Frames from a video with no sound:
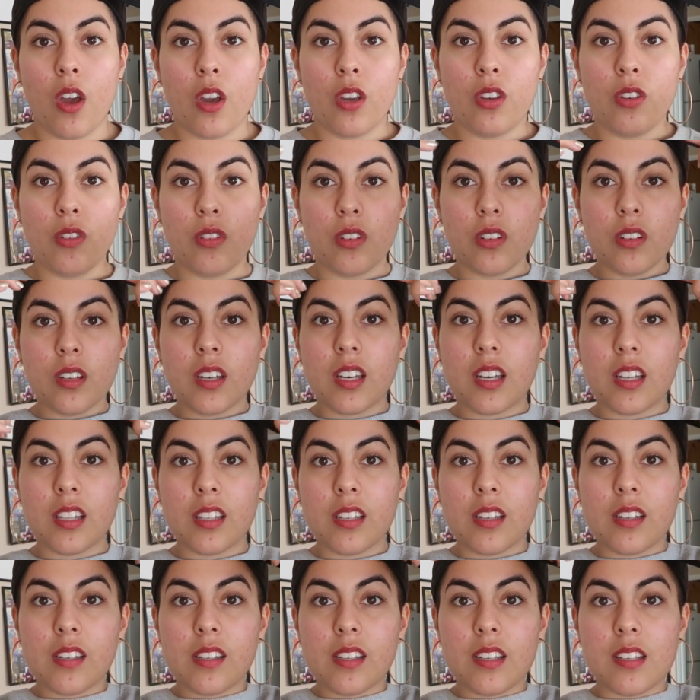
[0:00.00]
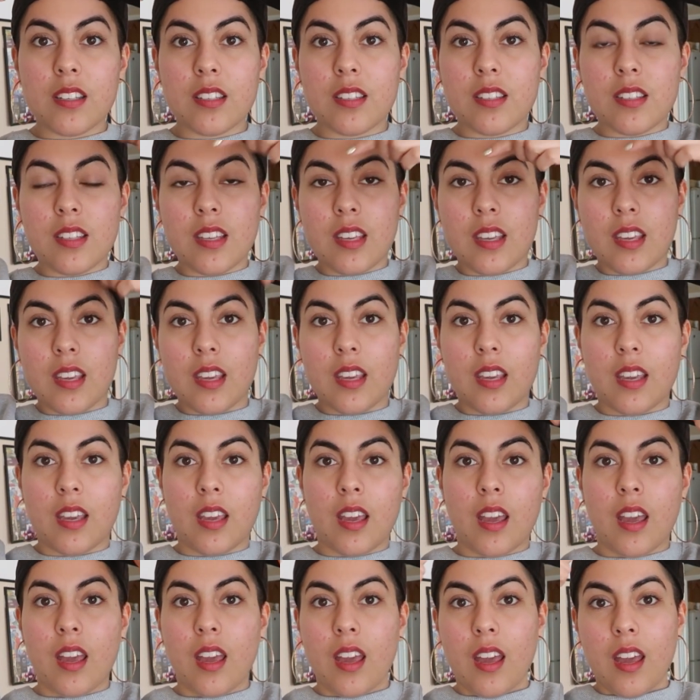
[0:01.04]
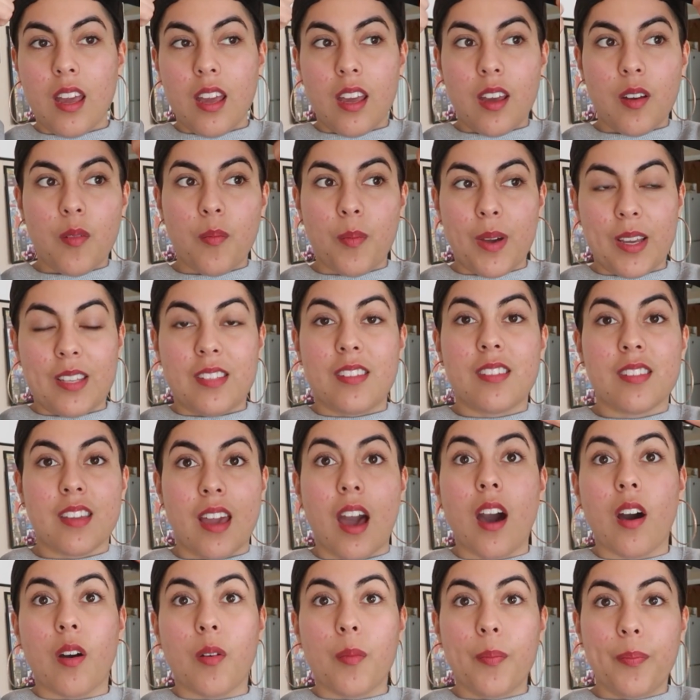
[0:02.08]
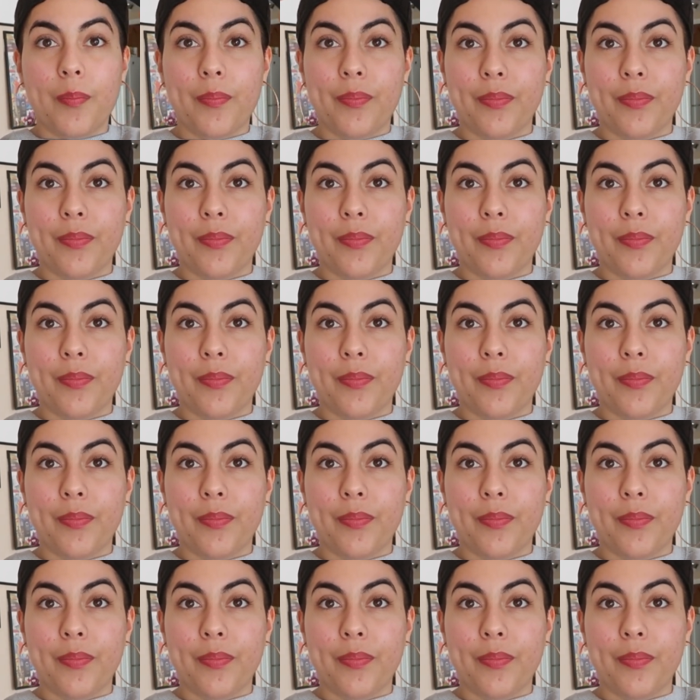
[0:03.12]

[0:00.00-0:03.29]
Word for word: you could clearly see my scalp.